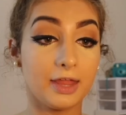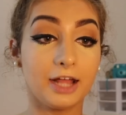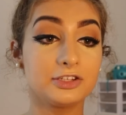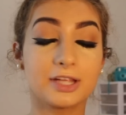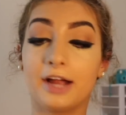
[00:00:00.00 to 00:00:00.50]
then
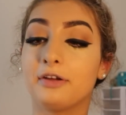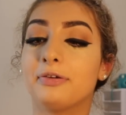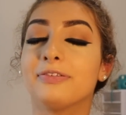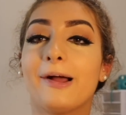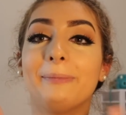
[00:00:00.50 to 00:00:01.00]
I just kind
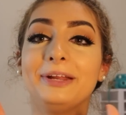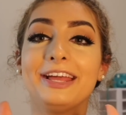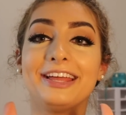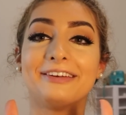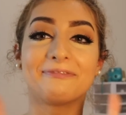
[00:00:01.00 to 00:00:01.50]
of rub it
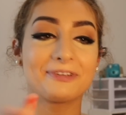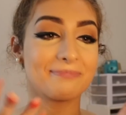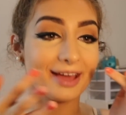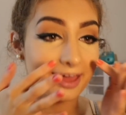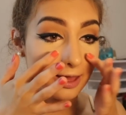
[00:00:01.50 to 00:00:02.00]
in with
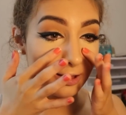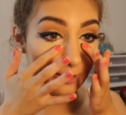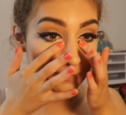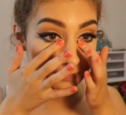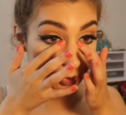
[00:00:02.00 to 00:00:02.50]

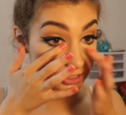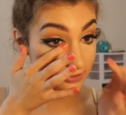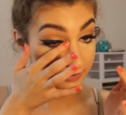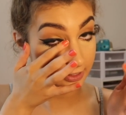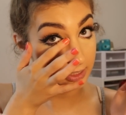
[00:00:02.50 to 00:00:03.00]
my
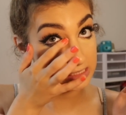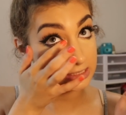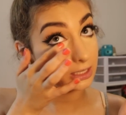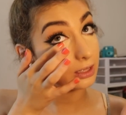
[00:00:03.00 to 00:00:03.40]
pointer fingers.